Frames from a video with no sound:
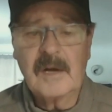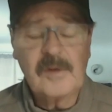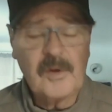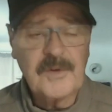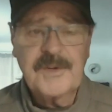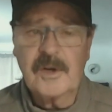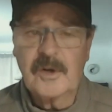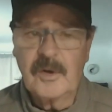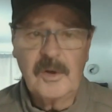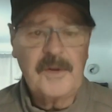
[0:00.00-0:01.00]
close to
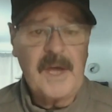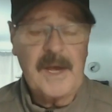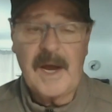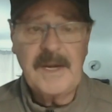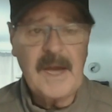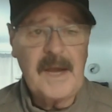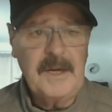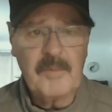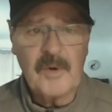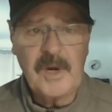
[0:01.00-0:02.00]
that
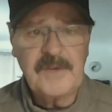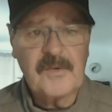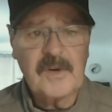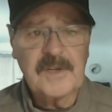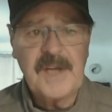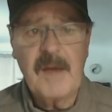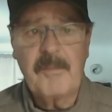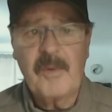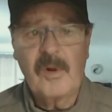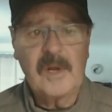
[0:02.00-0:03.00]
I-90 bridge, for
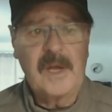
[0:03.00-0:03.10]
example,